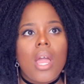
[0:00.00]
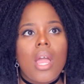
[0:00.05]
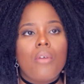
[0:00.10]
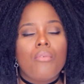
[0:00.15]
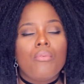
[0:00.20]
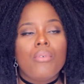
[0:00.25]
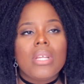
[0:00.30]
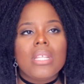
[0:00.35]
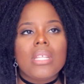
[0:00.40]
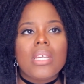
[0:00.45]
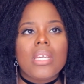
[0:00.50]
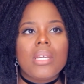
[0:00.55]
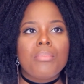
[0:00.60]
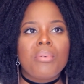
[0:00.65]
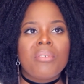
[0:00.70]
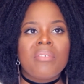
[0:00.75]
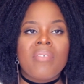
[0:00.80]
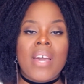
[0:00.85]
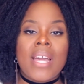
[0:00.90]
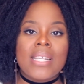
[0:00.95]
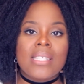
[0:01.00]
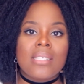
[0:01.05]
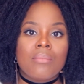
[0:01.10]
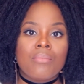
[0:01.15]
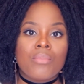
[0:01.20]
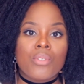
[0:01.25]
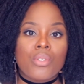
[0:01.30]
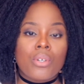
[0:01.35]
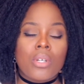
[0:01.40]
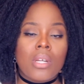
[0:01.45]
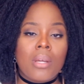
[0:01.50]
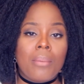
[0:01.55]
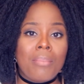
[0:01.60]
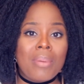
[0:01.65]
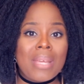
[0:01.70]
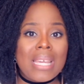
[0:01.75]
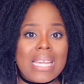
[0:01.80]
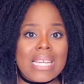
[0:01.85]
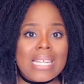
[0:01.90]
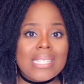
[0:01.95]
really provide some sort of
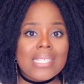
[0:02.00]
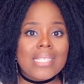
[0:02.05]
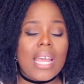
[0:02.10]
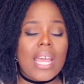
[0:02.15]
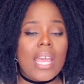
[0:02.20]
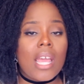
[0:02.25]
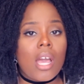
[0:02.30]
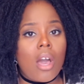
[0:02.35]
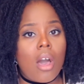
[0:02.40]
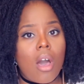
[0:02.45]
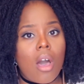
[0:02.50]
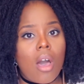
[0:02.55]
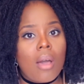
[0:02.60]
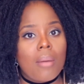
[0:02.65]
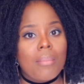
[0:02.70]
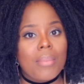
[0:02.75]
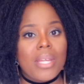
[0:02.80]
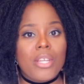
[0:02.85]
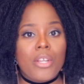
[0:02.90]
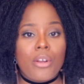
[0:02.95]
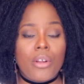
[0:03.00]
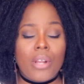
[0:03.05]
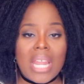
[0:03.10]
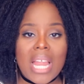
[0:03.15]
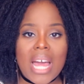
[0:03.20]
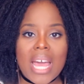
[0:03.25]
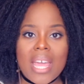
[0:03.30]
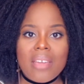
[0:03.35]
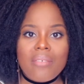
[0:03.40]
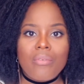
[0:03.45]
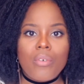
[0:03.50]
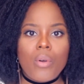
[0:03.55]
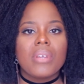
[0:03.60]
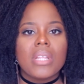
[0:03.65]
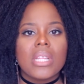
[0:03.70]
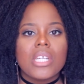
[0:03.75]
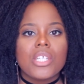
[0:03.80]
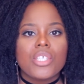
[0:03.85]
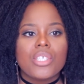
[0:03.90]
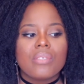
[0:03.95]
peace and calm in your life,
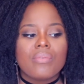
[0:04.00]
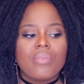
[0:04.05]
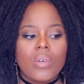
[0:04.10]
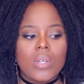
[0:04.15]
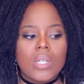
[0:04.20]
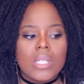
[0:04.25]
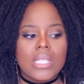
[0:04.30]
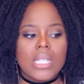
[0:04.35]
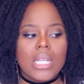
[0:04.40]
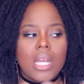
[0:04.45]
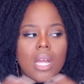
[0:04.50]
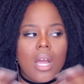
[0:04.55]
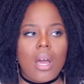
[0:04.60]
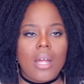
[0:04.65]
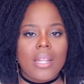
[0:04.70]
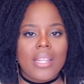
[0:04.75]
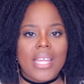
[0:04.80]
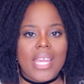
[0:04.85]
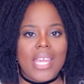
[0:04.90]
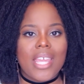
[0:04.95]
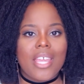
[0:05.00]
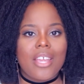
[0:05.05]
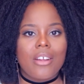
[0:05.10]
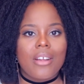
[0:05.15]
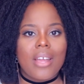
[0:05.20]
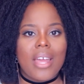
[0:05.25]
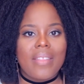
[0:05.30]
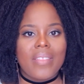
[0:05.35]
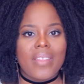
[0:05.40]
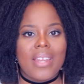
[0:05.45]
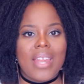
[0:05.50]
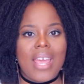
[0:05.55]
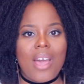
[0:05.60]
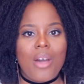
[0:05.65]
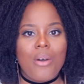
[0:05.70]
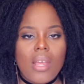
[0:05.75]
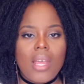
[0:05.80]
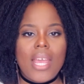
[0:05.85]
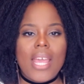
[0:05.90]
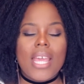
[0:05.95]
really just focusing on the here and the
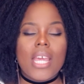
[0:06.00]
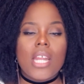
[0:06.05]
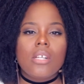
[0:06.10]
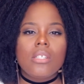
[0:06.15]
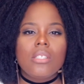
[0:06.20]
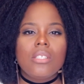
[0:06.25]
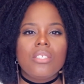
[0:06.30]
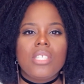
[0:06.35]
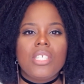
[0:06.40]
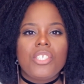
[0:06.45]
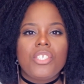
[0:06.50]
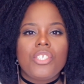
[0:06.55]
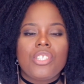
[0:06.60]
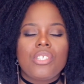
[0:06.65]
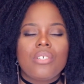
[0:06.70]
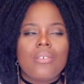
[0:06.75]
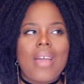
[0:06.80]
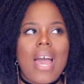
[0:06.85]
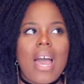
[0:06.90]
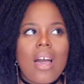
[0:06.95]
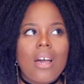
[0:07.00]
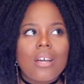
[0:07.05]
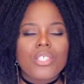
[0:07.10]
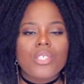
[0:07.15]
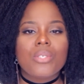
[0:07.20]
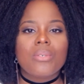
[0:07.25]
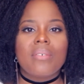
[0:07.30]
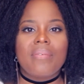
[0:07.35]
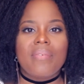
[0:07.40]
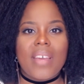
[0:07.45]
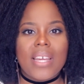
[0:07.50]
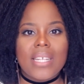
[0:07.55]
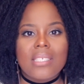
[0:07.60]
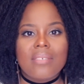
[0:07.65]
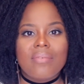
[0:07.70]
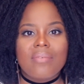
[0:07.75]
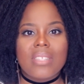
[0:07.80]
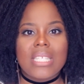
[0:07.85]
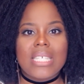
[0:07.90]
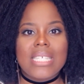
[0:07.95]
now. It also teaches you how to
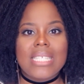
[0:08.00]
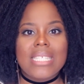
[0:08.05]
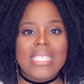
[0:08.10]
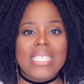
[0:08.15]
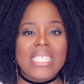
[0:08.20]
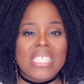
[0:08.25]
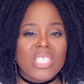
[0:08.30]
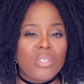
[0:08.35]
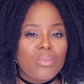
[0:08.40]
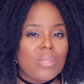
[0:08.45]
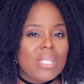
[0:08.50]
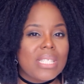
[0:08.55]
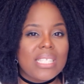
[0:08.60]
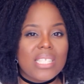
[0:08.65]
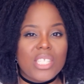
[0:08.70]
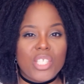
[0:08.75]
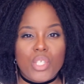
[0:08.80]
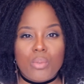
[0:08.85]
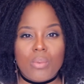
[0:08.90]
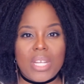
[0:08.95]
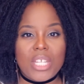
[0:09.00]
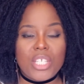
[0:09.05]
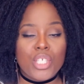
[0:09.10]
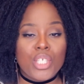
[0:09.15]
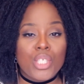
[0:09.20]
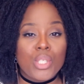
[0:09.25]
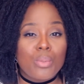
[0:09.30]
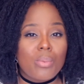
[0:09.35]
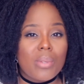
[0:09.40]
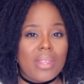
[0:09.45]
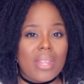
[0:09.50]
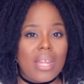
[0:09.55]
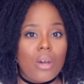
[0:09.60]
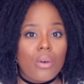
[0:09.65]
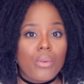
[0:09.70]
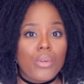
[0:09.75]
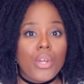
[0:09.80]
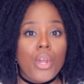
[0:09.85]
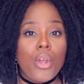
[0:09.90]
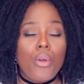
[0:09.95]
effectively deal with situations
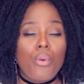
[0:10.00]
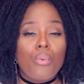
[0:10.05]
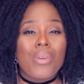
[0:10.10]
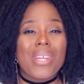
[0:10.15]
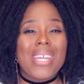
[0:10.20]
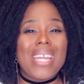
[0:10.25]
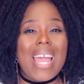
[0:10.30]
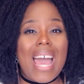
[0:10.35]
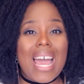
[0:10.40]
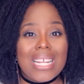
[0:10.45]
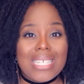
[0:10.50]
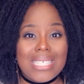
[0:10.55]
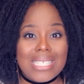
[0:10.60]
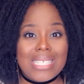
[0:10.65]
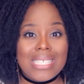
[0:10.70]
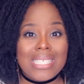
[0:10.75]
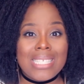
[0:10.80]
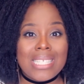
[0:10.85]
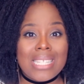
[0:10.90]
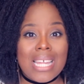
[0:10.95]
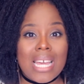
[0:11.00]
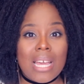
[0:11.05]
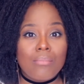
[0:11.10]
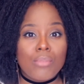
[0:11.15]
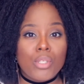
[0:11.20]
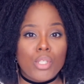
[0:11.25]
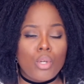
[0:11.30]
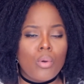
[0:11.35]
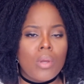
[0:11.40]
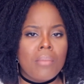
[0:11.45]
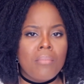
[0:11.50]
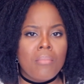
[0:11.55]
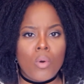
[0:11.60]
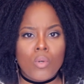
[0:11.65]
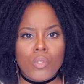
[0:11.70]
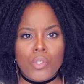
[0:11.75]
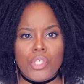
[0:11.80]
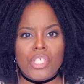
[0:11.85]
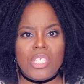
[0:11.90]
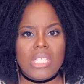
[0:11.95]
without reacting to them, so
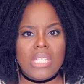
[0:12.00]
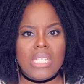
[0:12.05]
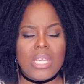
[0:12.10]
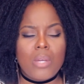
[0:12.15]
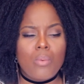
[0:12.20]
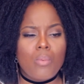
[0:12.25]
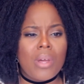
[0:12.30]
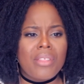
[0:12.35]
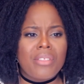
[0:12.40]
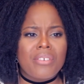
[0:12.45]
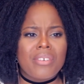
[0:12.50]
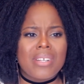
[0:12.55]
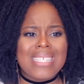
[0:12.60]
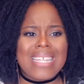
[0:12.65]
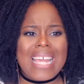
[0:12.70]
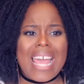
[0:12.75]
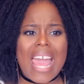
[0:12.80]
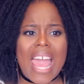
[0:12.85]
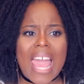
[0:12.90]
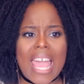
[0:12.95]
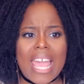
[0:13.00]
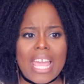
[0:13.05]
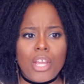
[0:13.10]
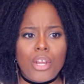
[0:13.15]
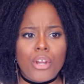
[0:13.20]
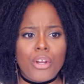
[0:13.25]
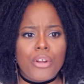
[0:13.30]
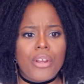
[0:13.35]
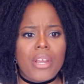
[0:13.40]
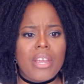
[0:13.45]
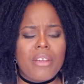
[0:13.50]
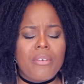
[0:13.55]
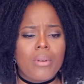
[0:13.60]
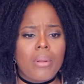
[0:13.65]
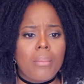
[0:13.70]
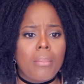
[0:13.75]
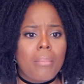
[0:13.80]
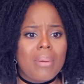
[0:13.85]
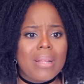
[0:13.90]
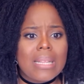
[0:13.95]
emotionally, whether it's anger,
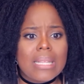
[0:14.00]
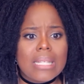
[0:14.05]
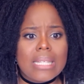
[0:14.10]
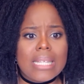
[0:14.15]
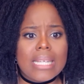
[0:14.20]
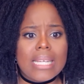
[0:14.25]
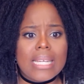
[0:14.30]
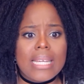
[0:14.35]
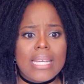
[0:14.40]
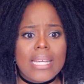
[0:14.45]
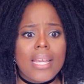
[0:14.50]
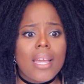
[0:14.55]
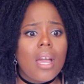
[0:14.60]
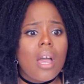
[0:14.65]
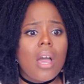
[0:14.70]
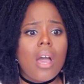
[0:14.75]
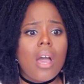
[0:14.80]
irritability,